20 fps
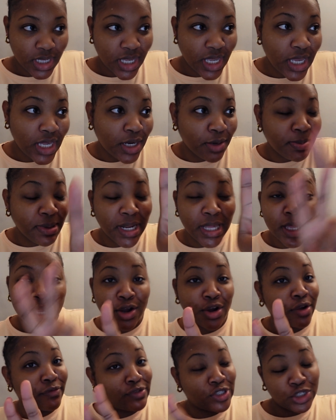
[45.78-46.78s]
it'll be the
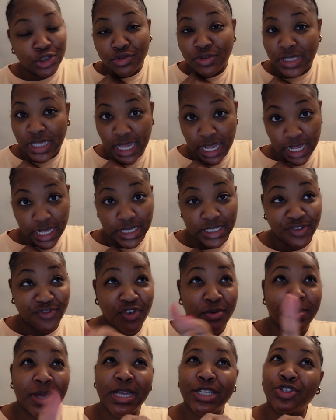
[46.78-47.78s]
year of two things. For me,